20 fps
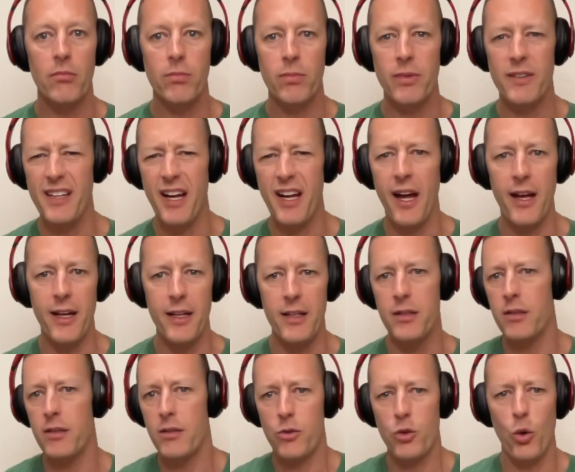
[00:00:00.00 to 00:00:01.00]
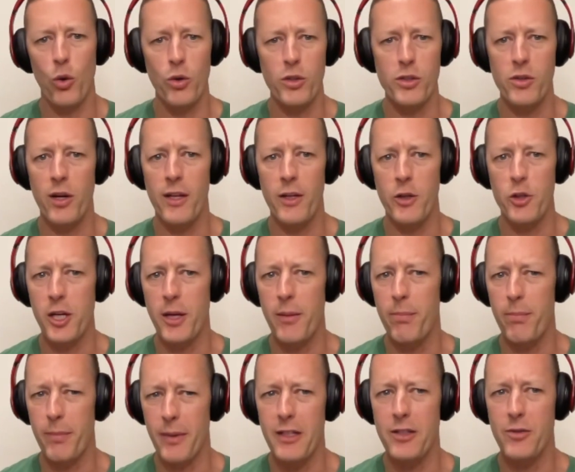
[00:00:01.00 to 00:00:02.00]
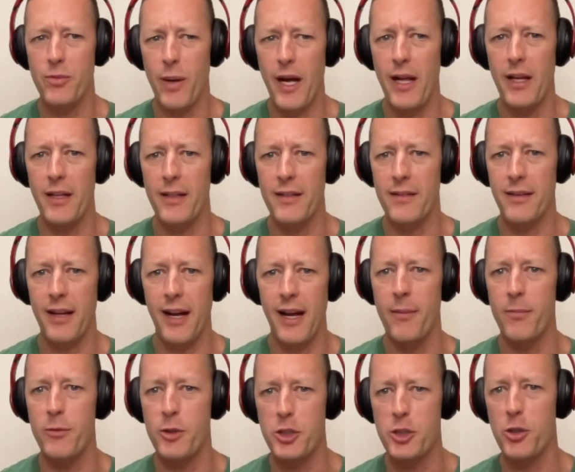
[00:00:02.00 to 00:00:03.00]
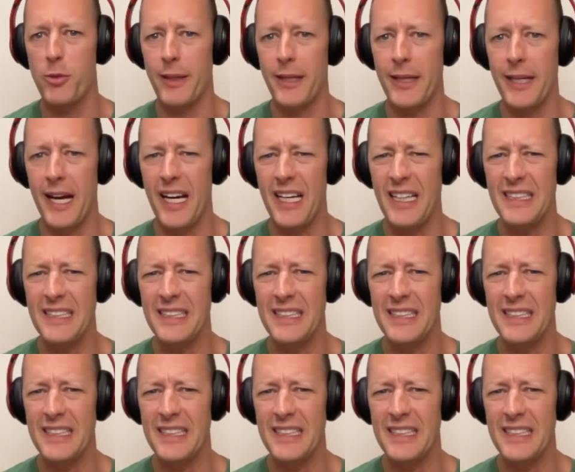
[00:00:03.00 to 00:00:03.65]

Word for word: is that a eh, tours around the ship as well as I'm assuming, yeah?